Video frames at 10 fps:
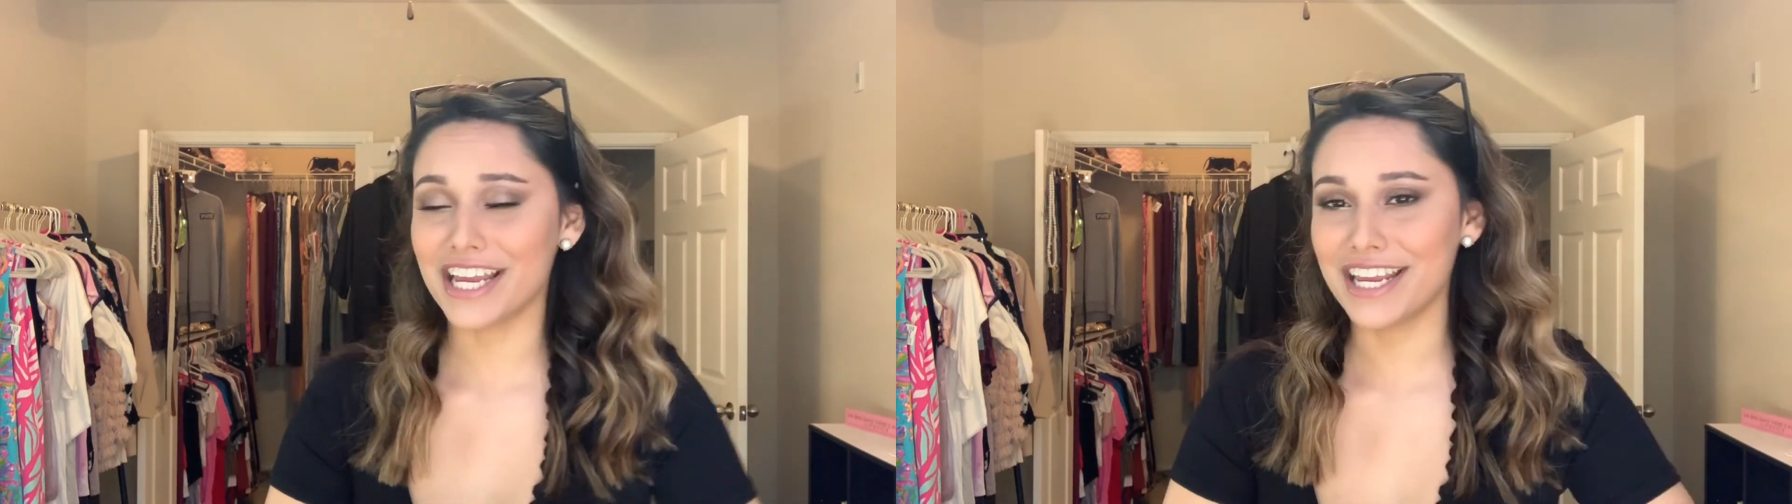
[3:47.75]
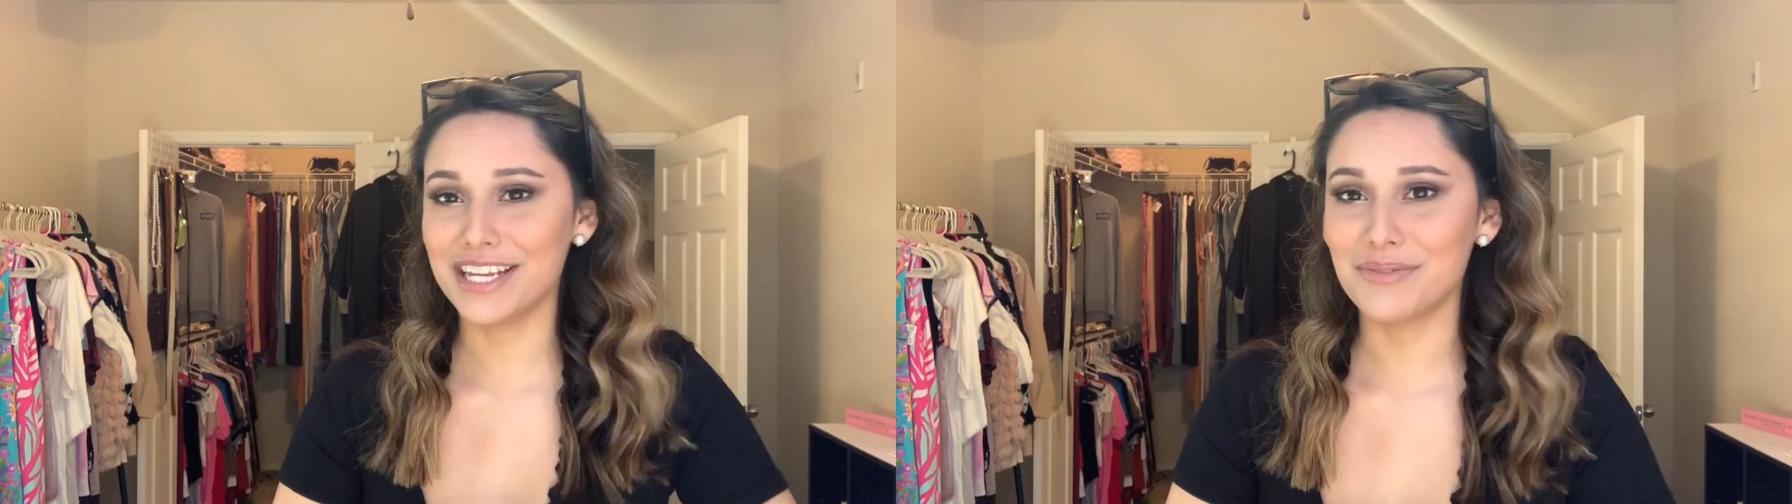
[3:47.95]

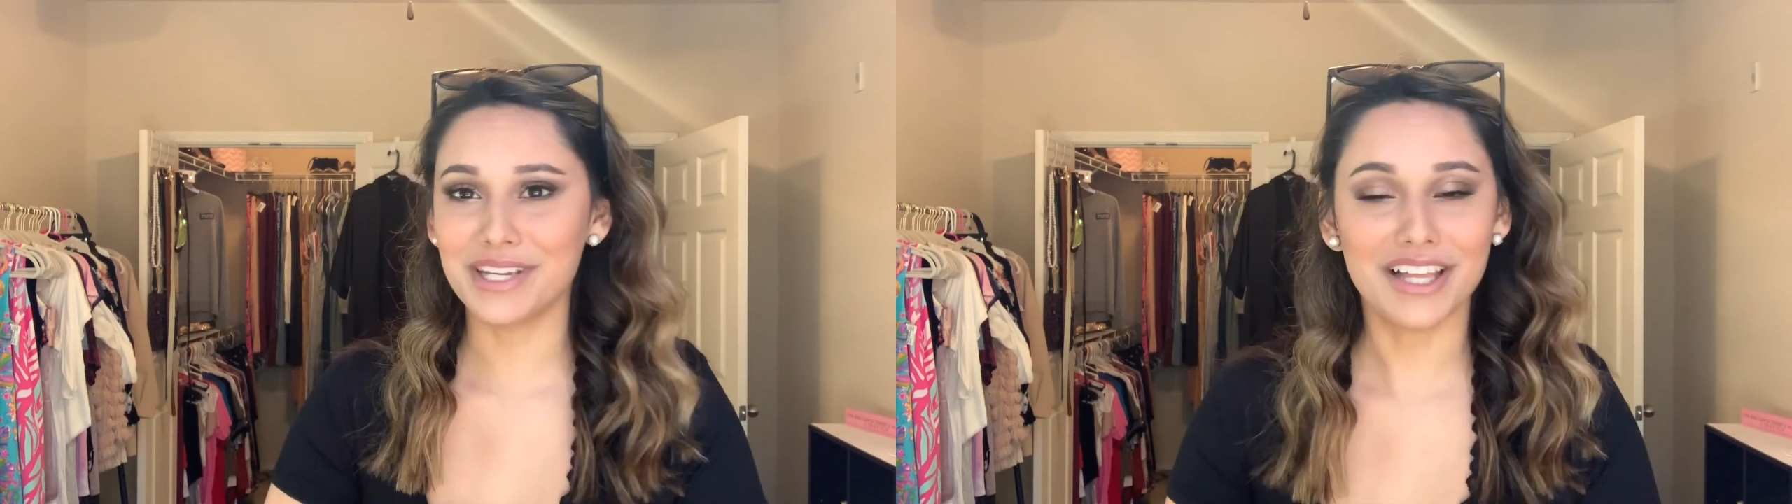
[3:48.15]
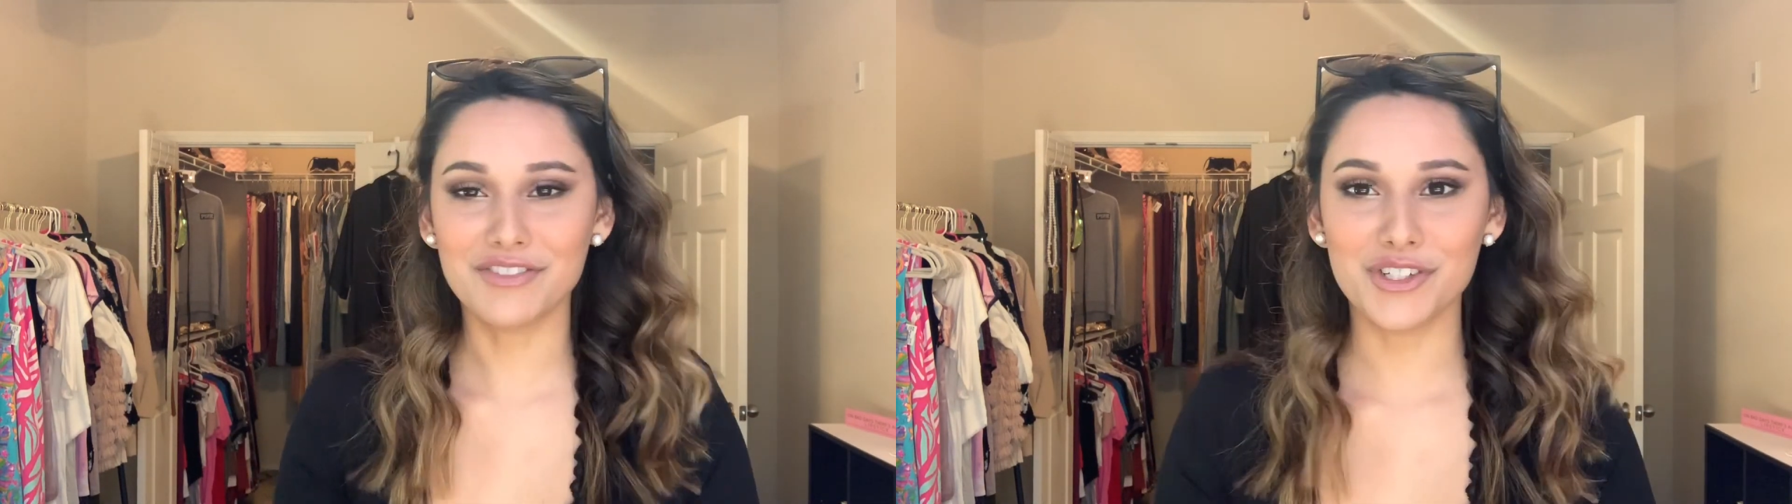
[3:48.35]
and we
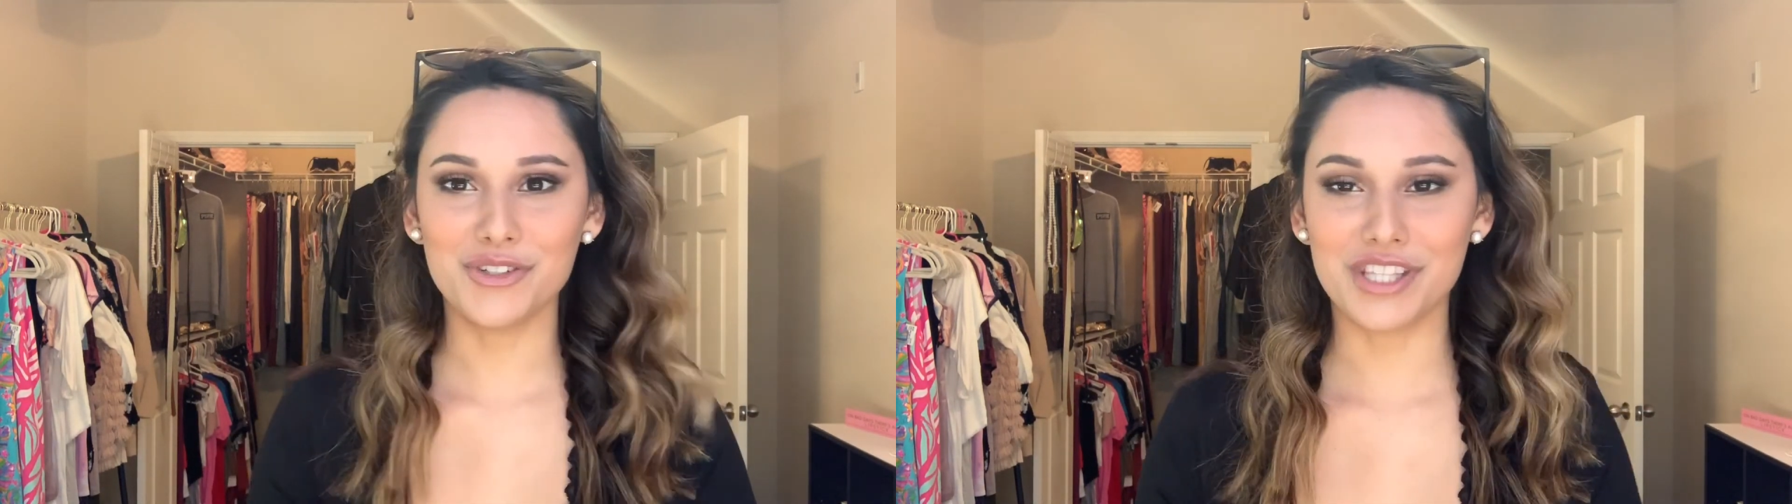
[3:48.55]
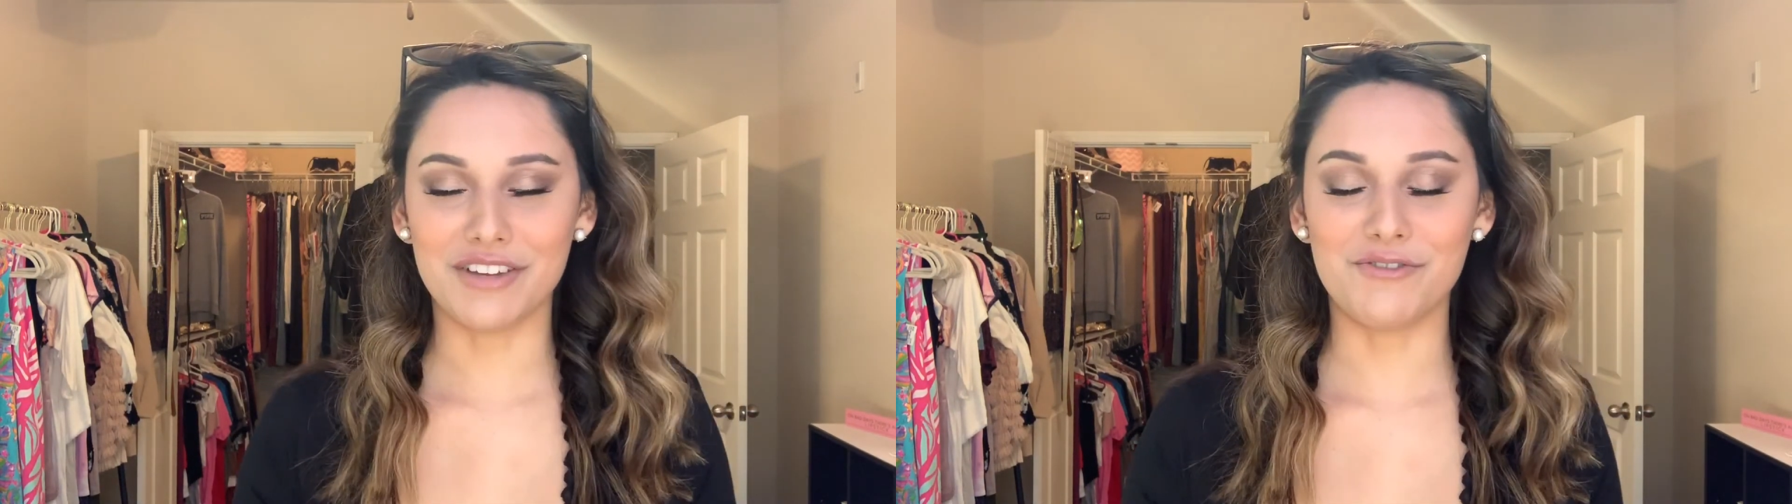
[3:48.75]
love to do
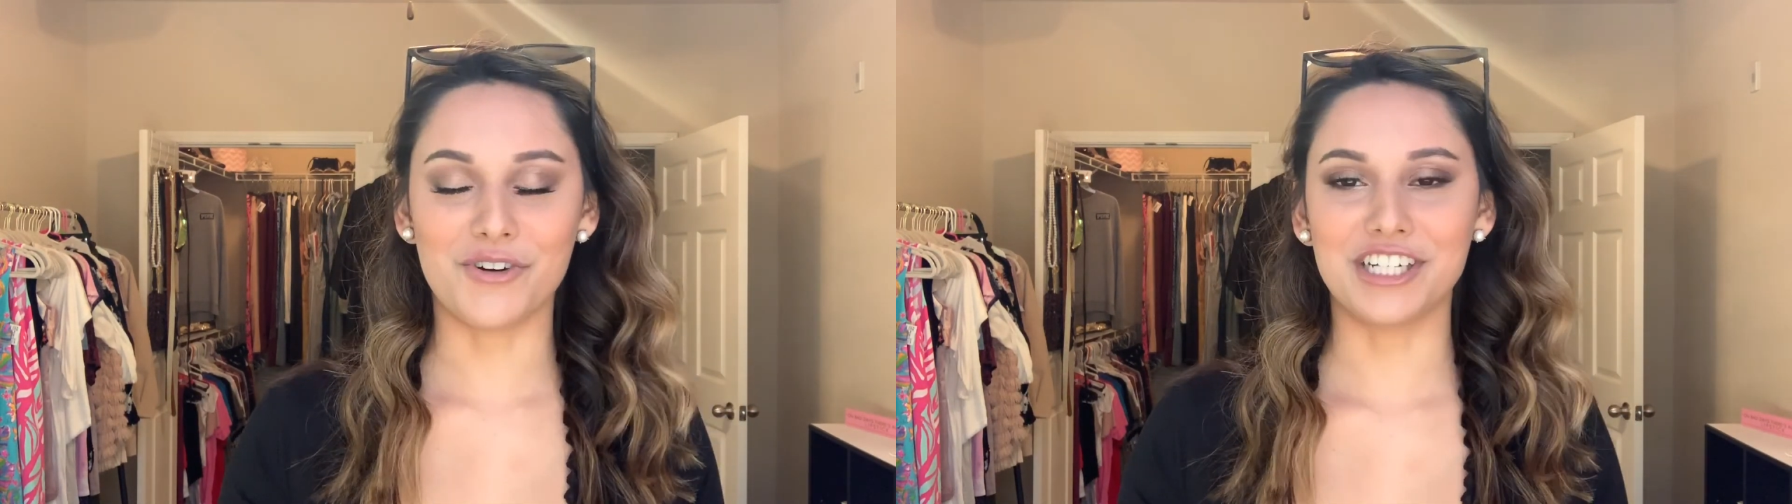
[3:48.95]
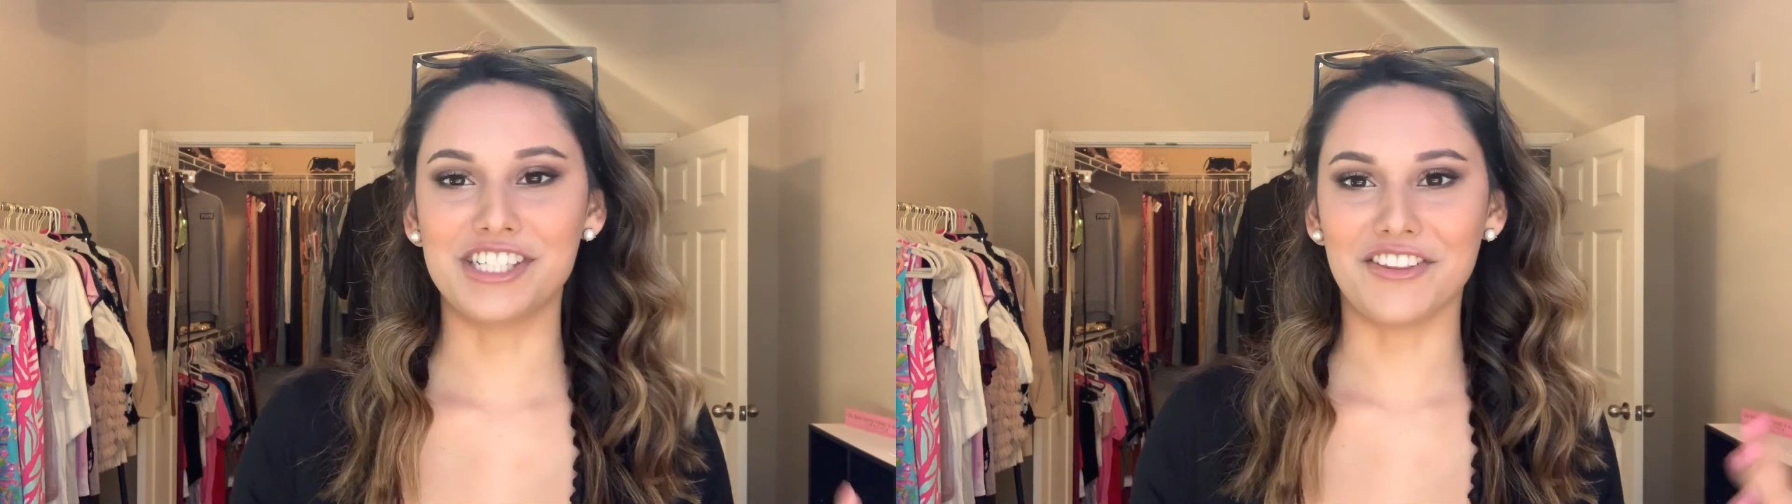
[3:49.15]
stuff
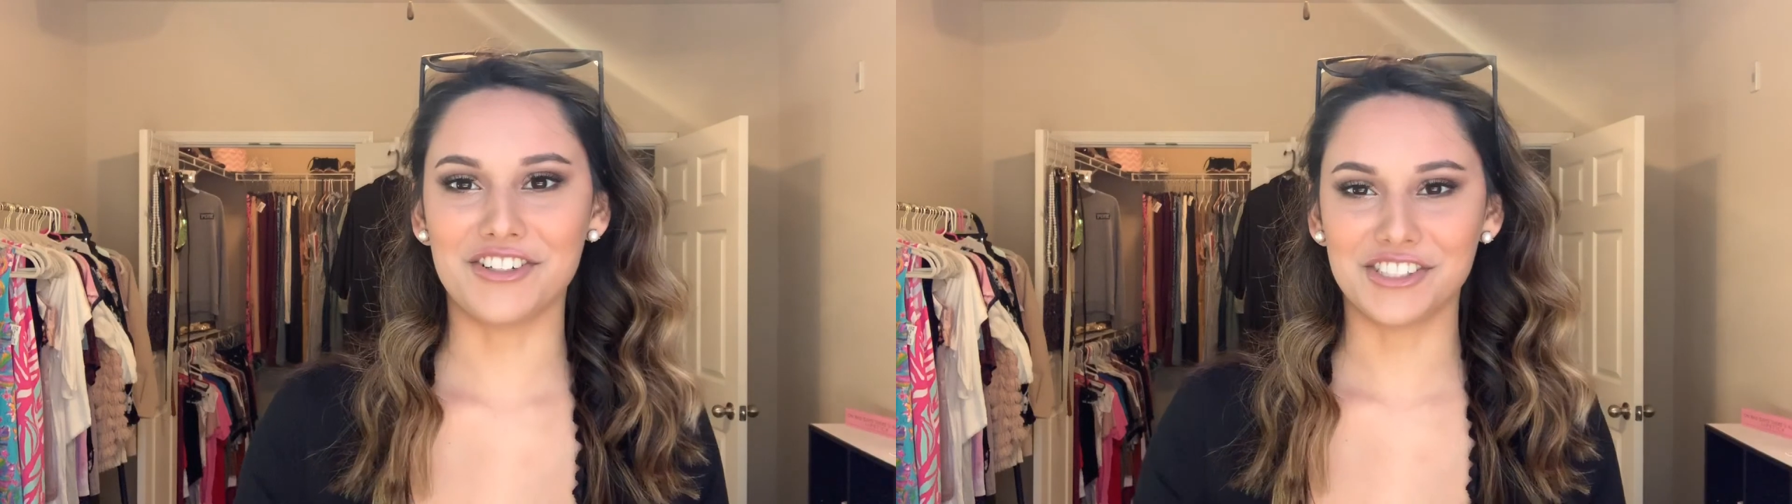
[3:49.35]
for each other,